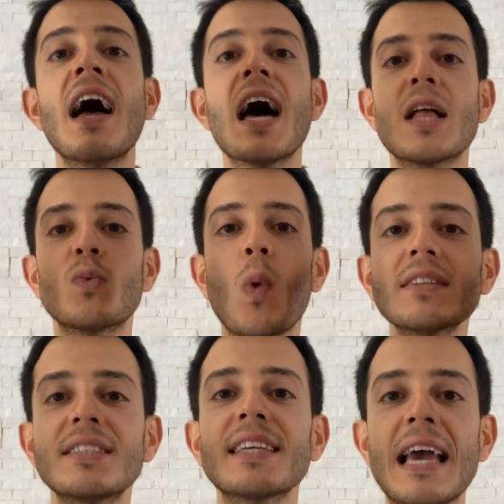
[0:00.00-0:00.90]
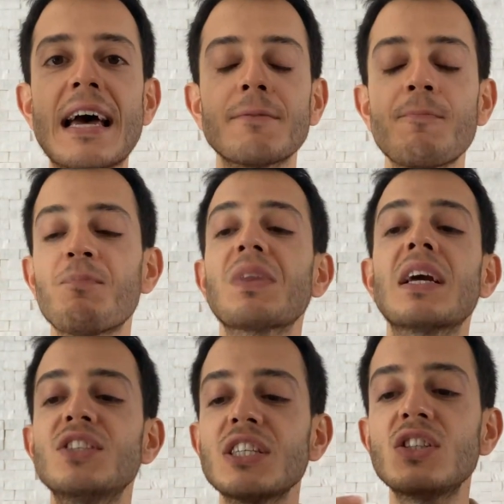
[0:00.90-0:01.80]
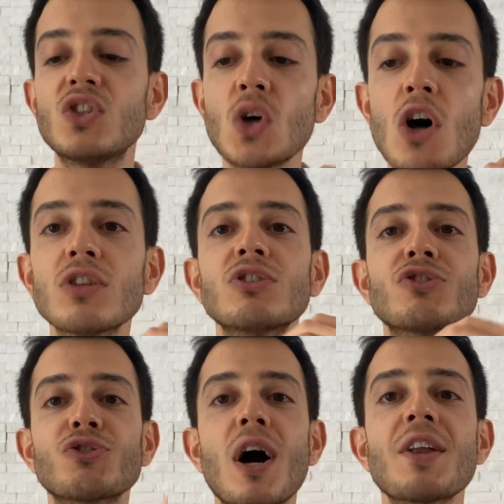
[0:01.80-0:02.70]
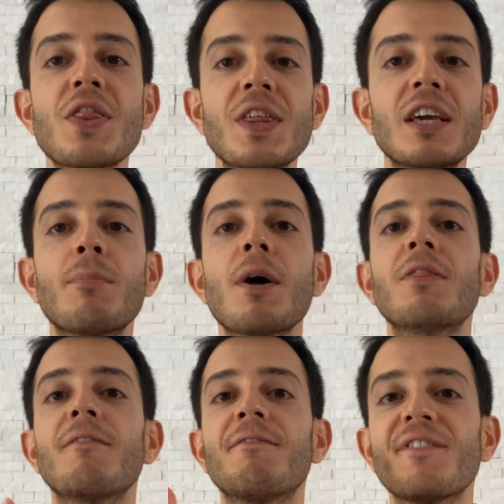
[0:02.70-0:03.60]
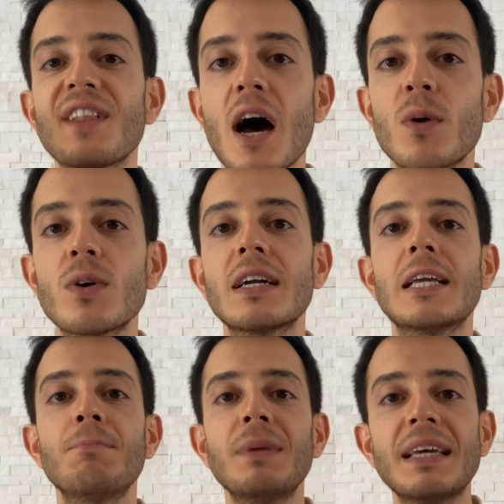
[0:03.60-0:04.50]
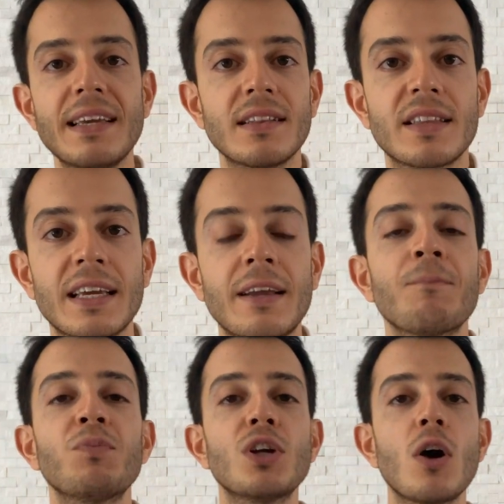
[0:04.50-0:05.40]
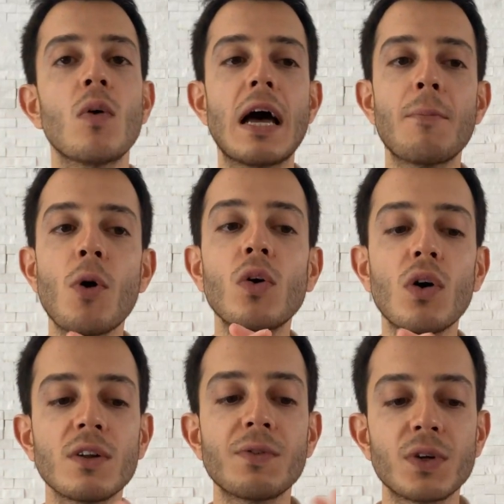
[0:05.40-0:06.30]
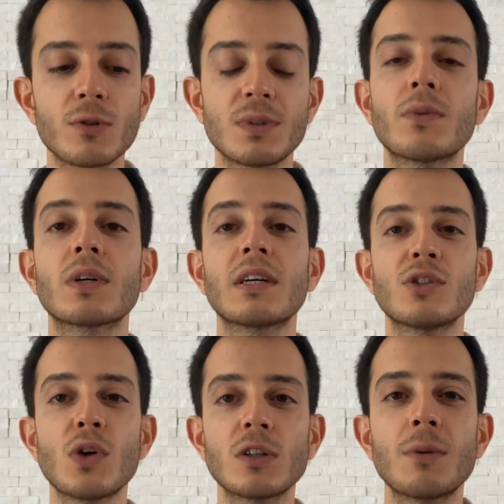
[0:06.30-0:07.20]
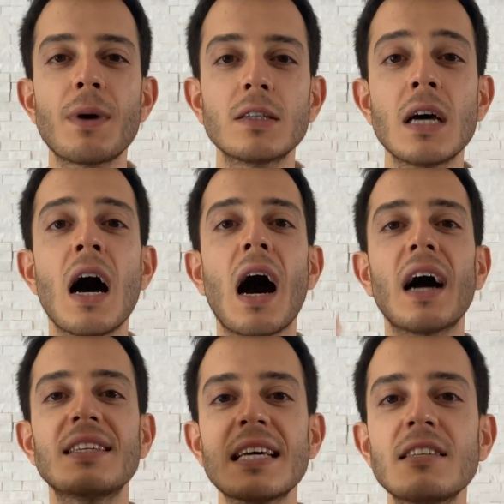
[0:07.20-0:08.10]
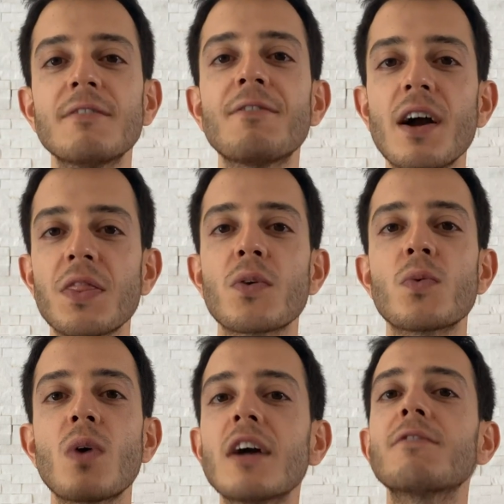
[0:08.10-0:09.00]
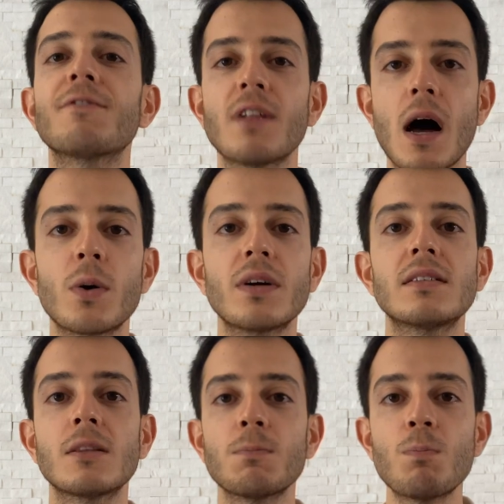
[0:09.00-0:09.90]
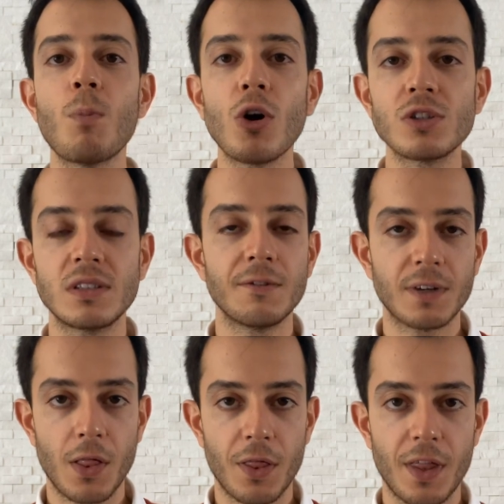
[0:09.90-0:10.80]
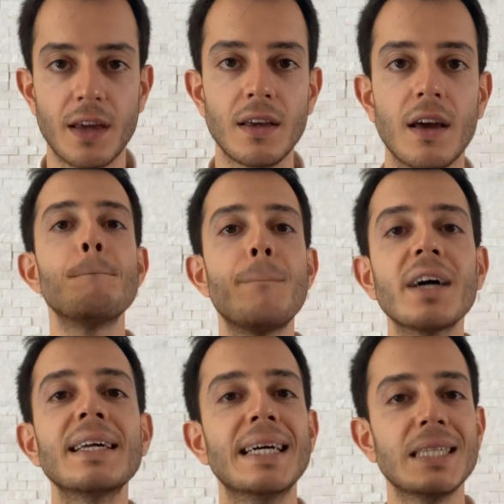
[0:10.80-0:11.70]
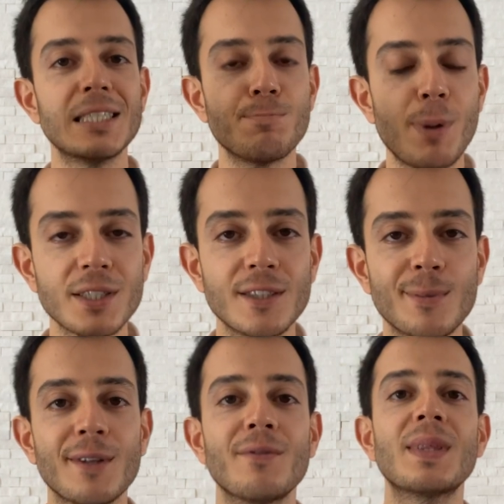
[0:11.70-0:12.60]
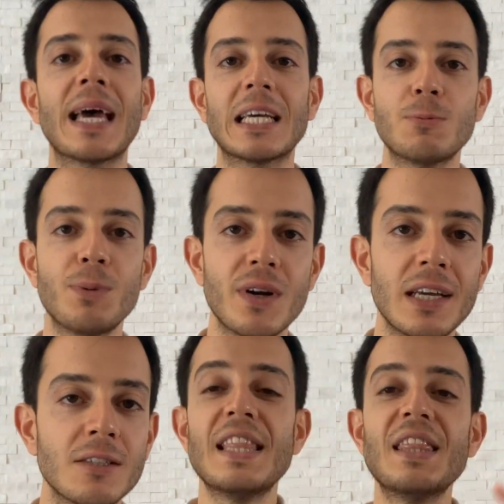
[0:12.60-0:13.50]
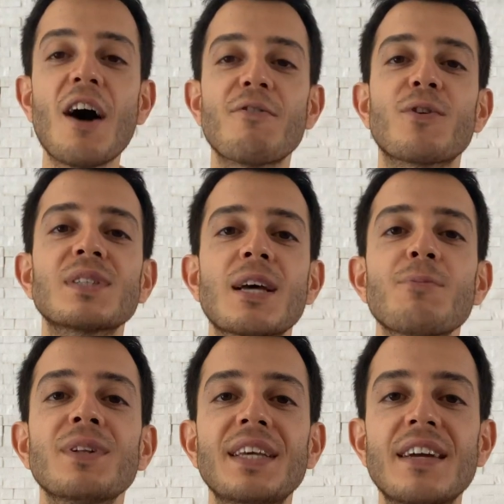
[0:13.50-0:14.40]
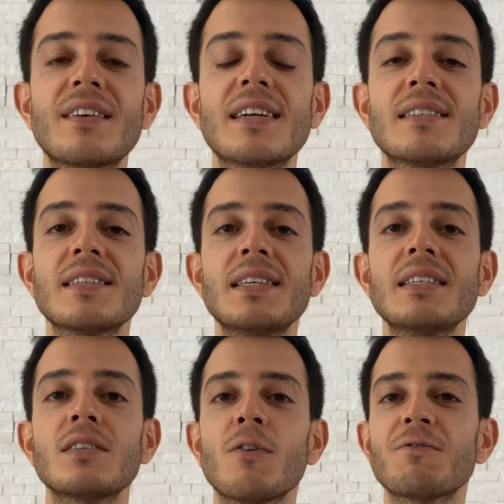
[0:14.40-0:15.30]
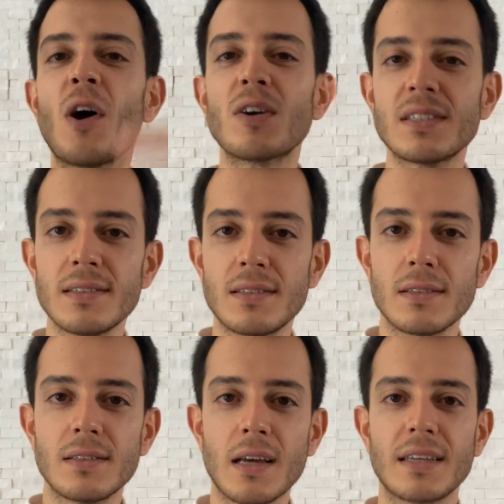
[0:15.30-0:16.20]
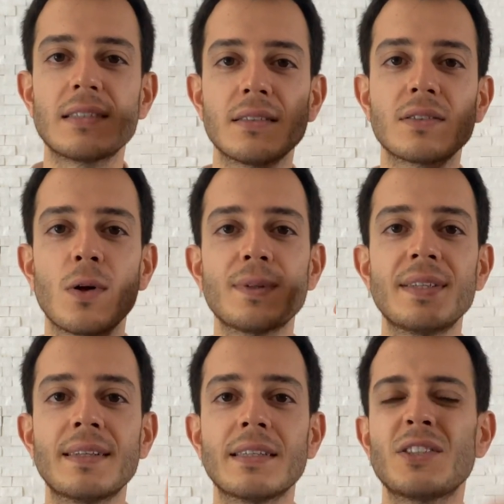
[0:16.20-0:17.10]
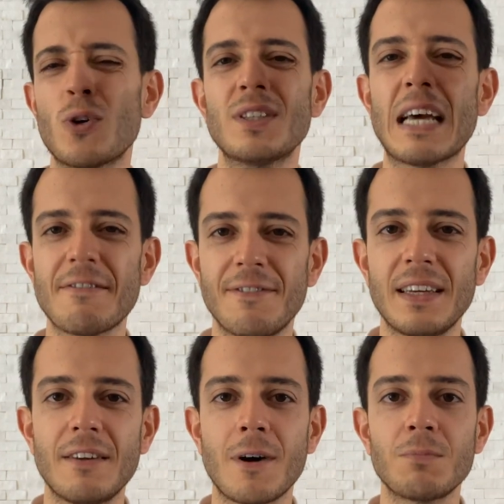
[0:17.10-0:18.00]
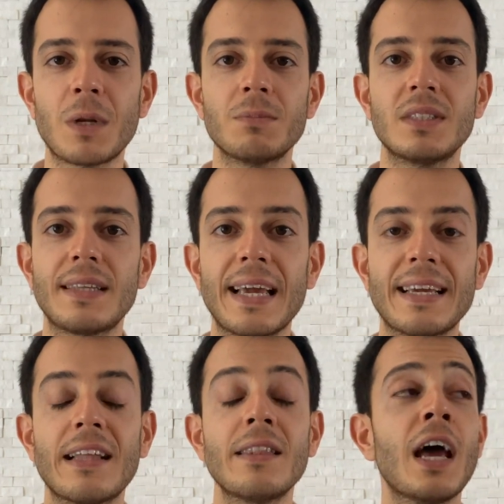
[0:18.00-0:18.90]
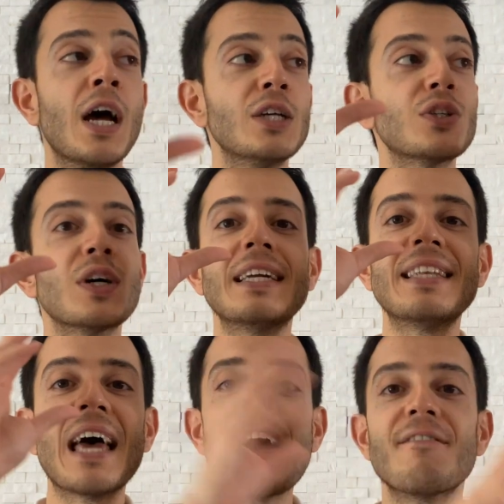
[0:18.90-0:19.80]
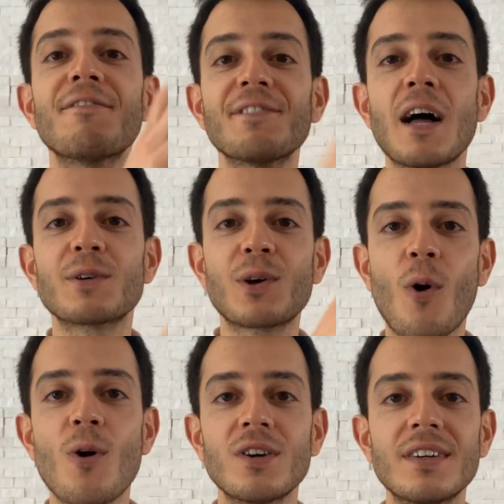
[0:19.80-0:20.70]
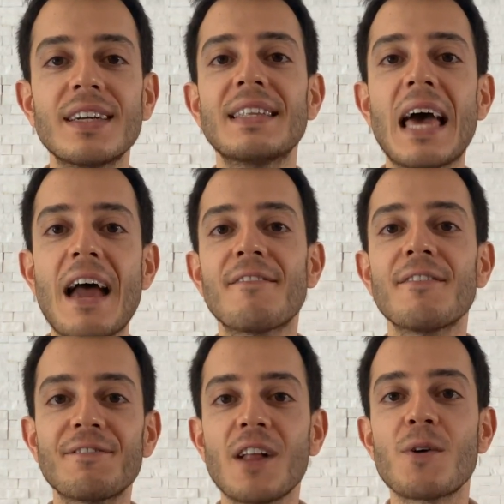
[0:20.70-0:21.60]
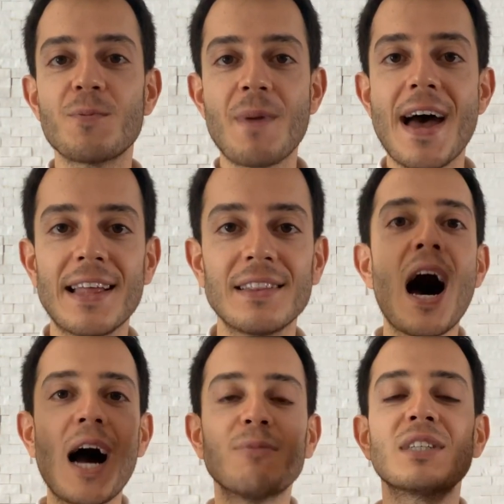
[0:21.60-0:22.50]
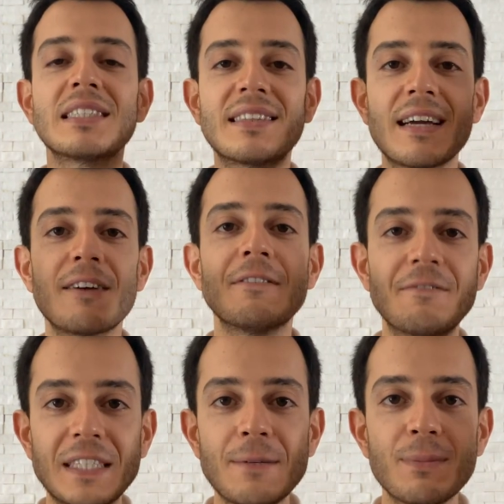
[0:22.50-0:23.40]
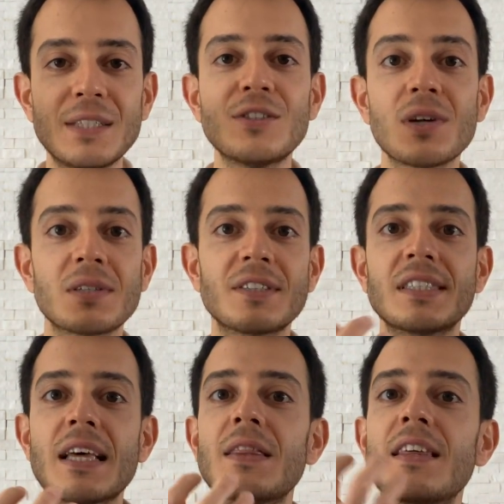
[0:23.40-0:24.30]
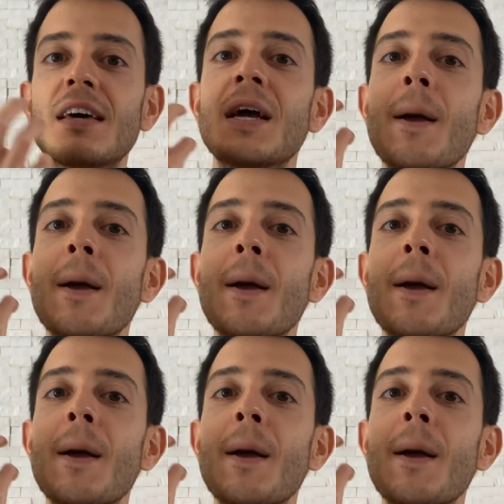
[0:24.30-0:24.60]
And once again, just don't try to think about the flower immediately. You know, among all of the groups that we're going to talk about, identifying the right flower, it's the most difficult thing. But it is possible with experience. Now, for example, here is the season of narcissus, I guess it's called in English, or daffy, if I'm not mistaken. So in every flower corner, in every flower man, I'm just there 15 minutes to understand the